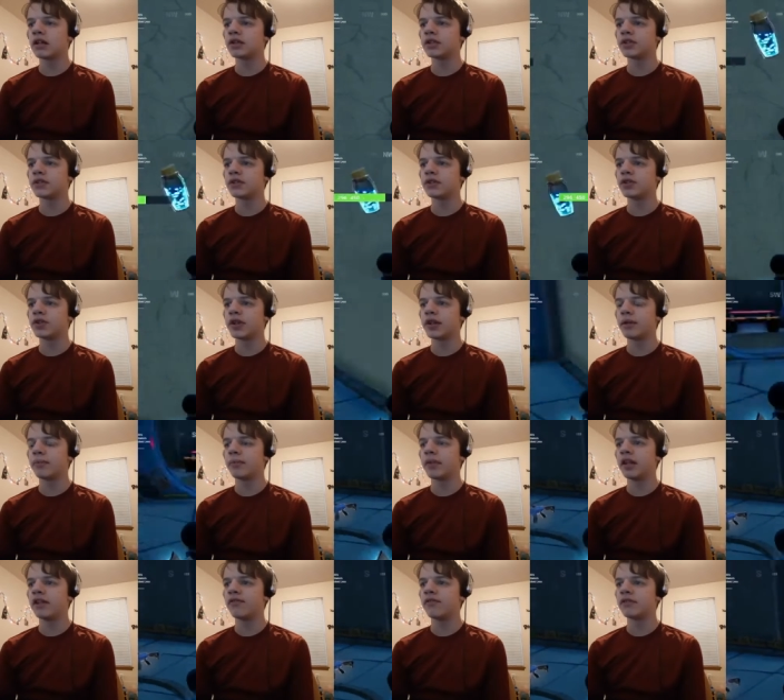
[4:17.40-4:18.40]
It's gonna drink a
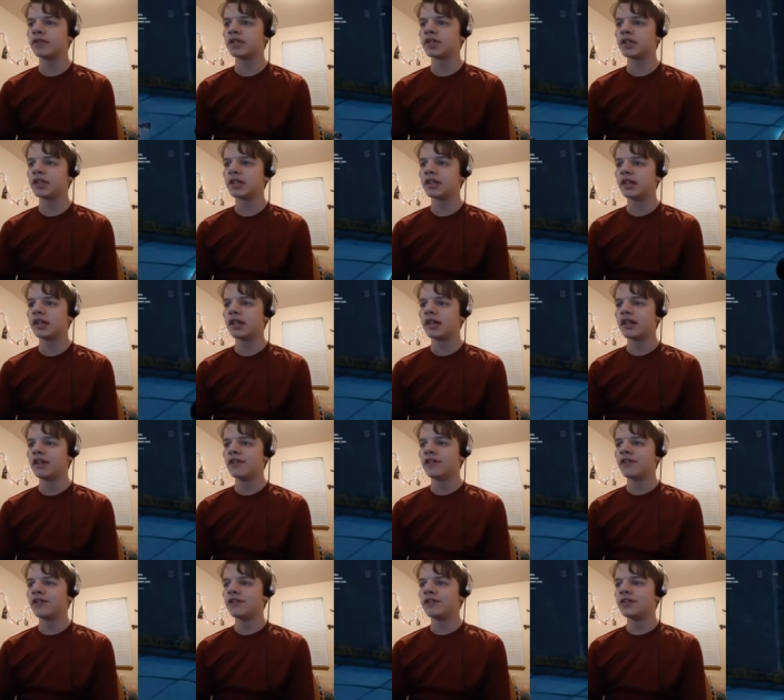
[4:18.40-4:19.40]
mini first.
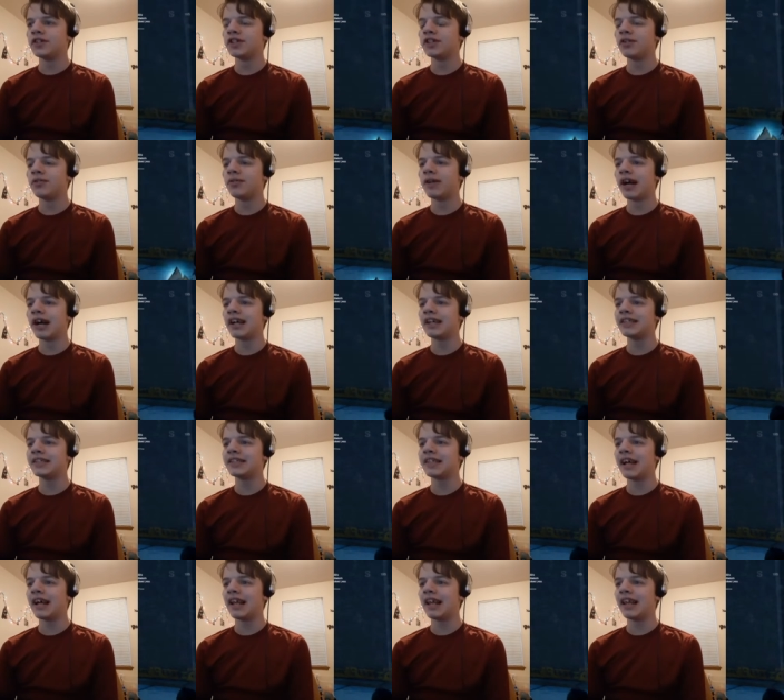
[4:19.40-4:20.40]
So,
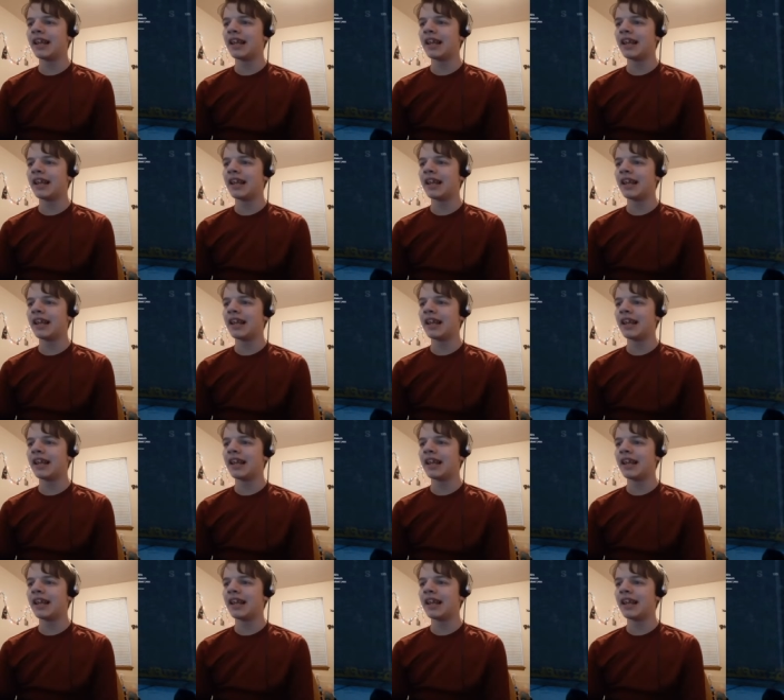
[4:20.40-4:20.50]
guys,